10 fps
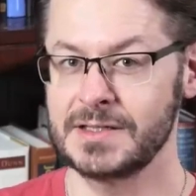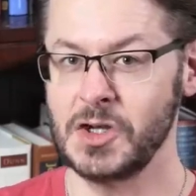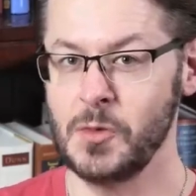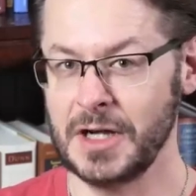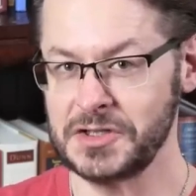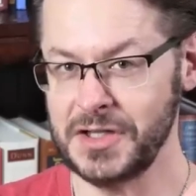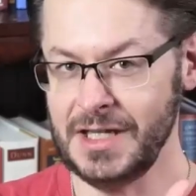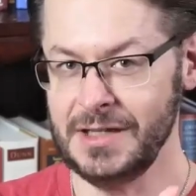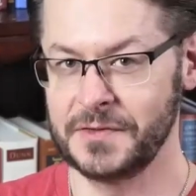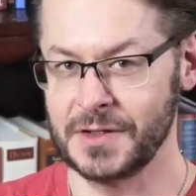so much
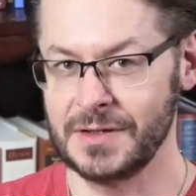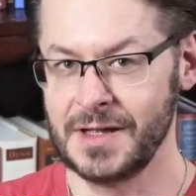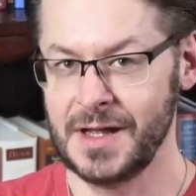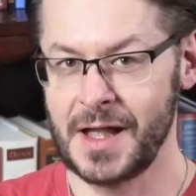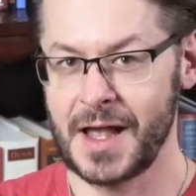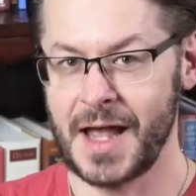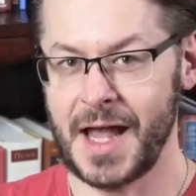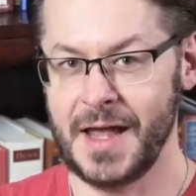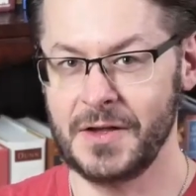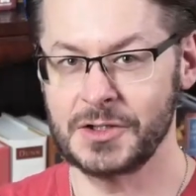evil
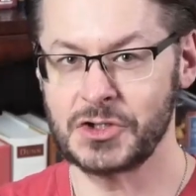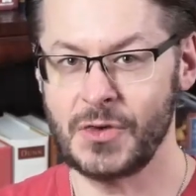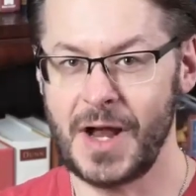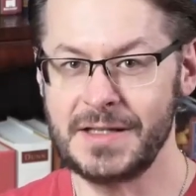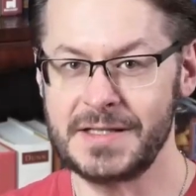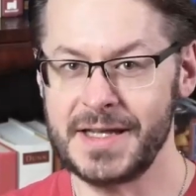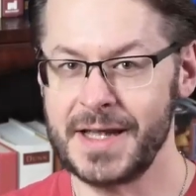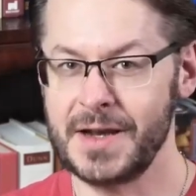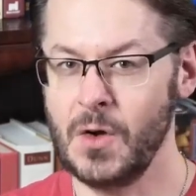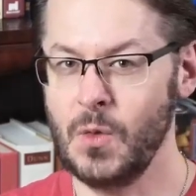and they're trying to
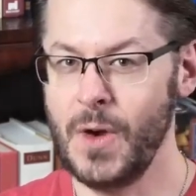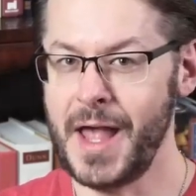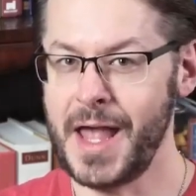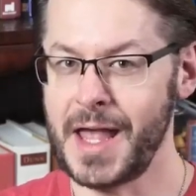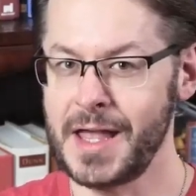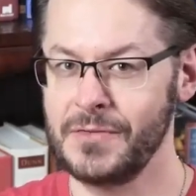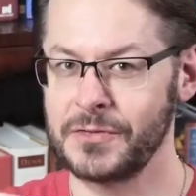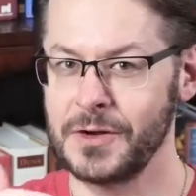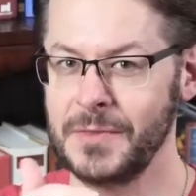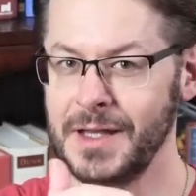get away
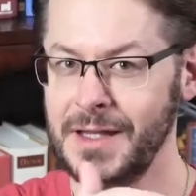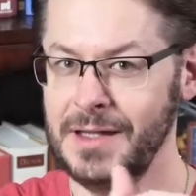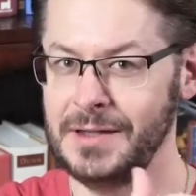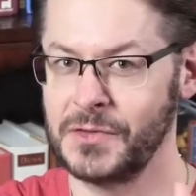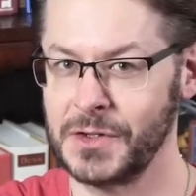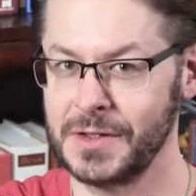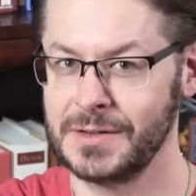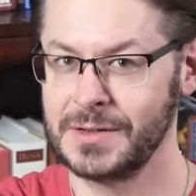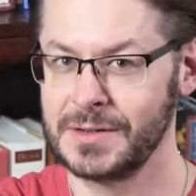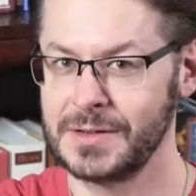from the evil.